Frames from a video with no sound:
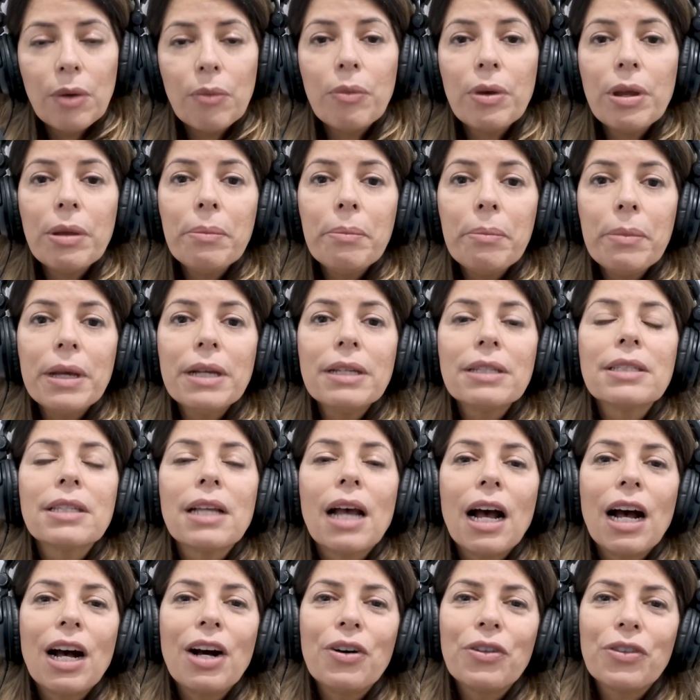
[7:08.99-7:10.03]
we miss
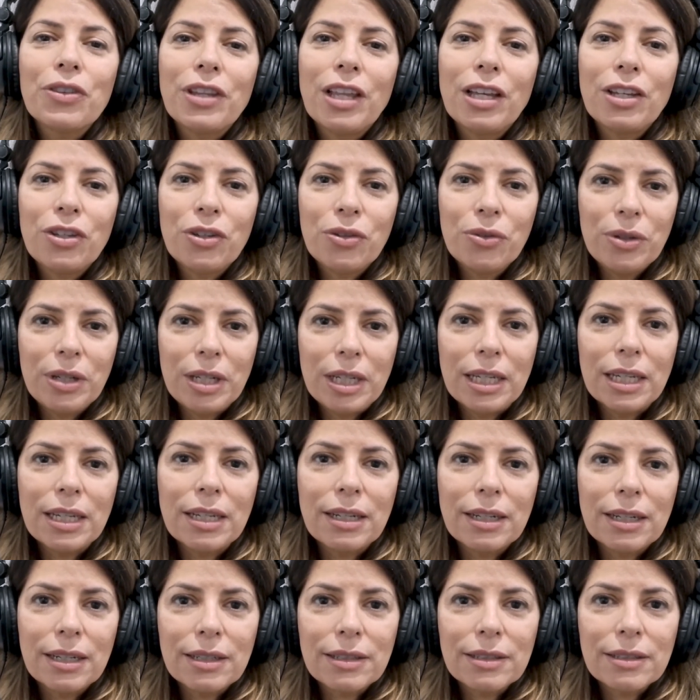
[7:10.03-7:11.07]
out that
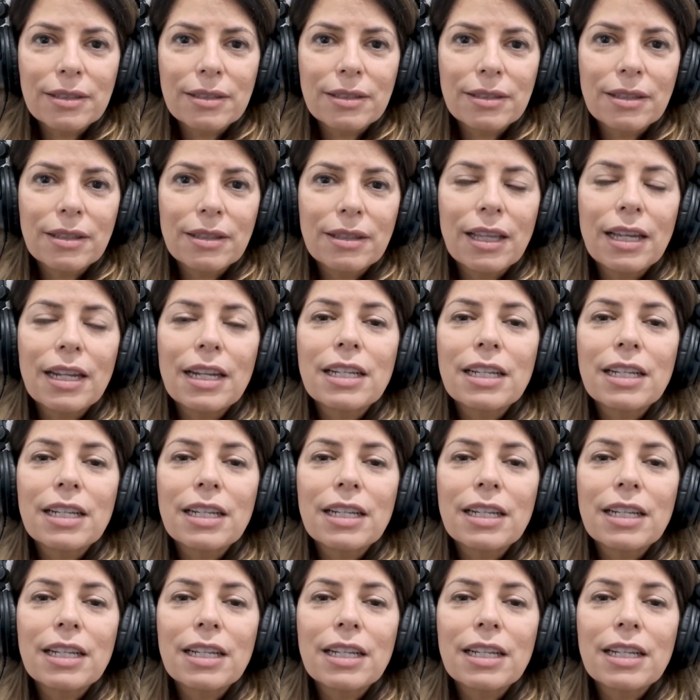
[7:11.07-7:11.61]
uniqueness, that